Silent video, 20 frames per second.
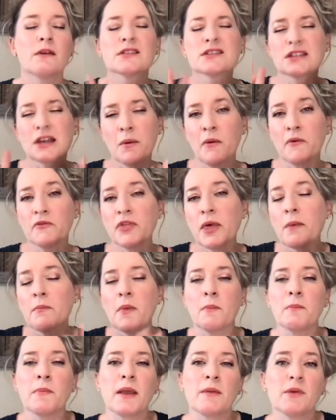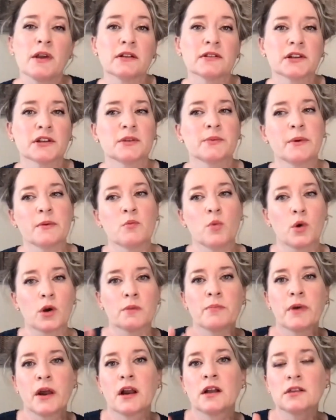Some of them maybe a little bit more,
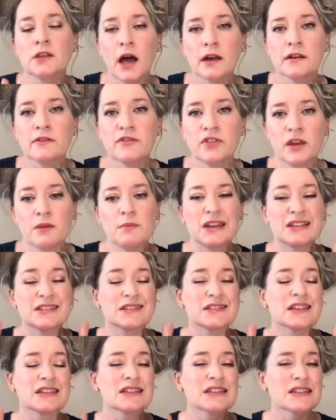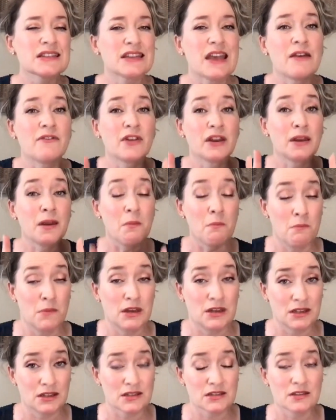but a lot of them it's 7
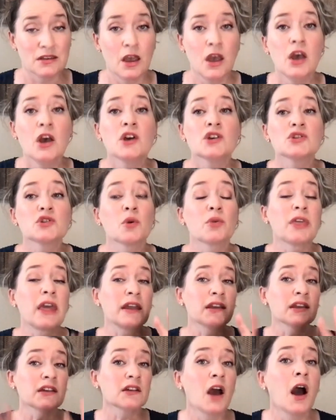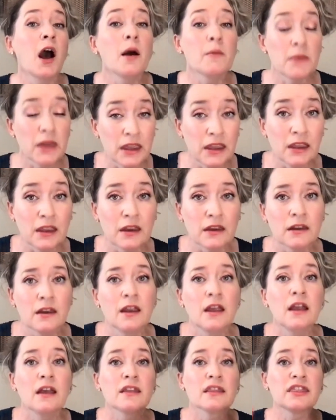minutes. So they can come in,
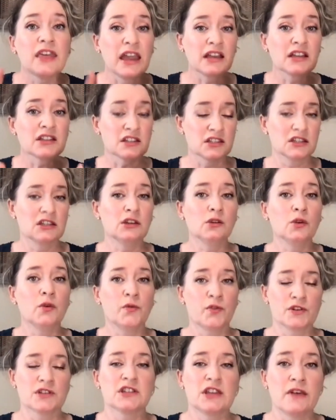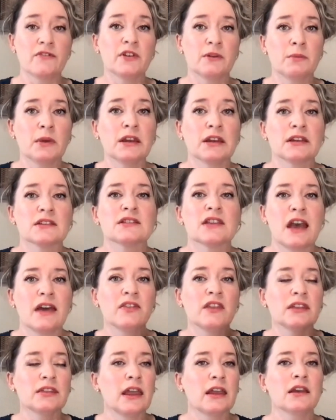they can see you for 7 minutes, and
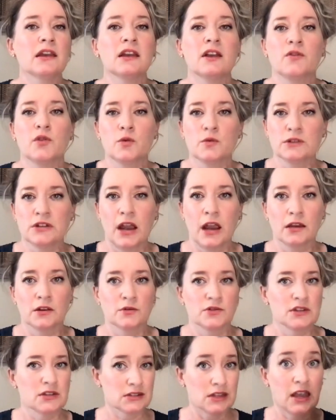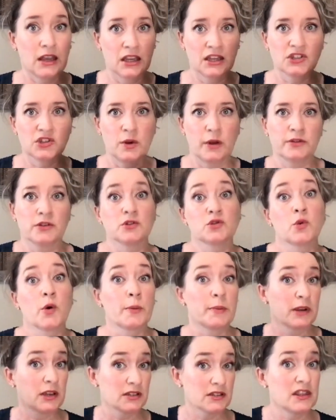then they can give you a diagnosis and get you out the door
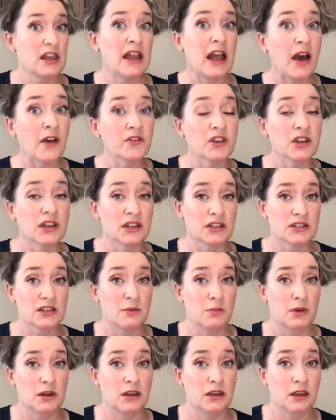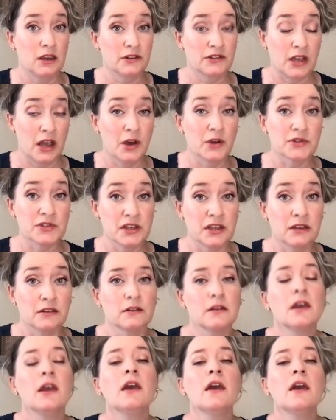because they have to get somebody else in.